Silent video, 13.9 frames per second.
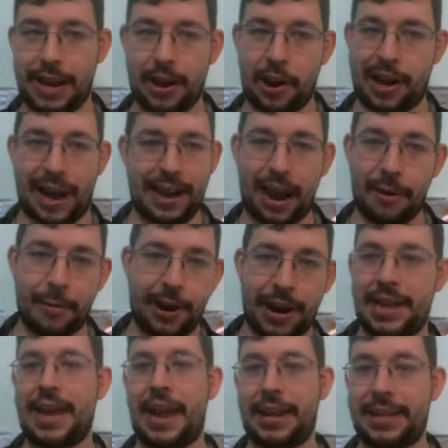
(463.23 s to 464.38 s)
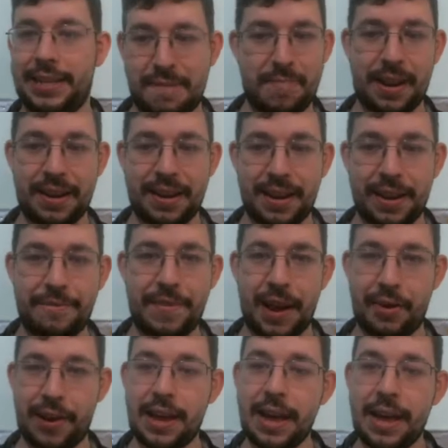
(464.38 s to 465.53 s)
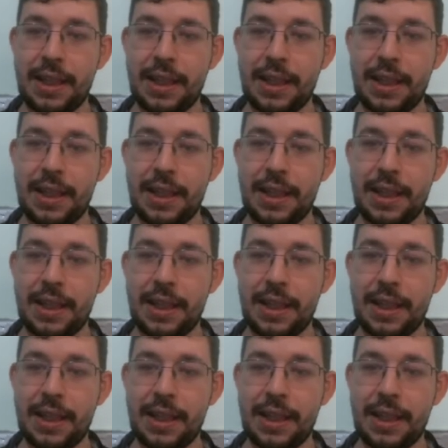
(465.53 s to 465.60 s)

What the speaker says: and okay, now I'm already getting deep into the theory.